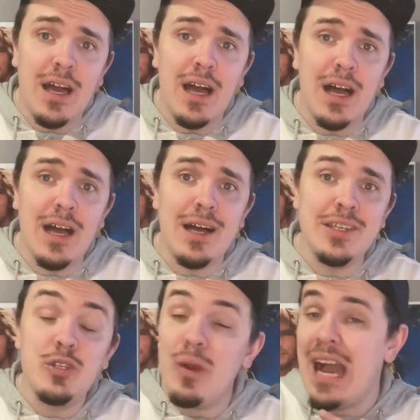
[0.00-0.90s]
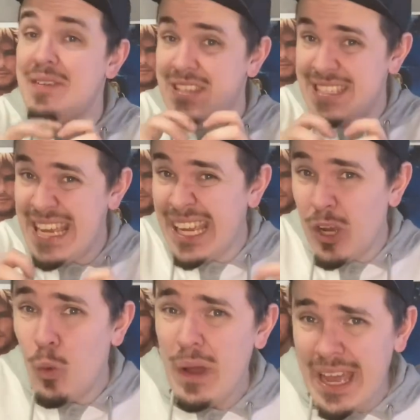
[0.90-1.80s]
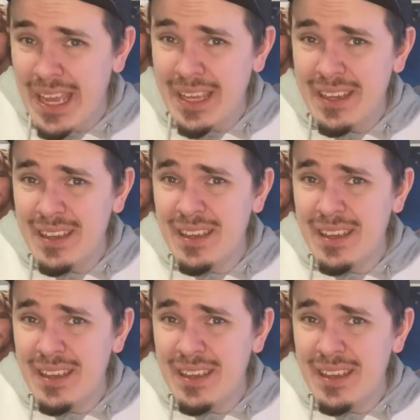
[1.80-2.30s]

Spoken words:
you have to take away.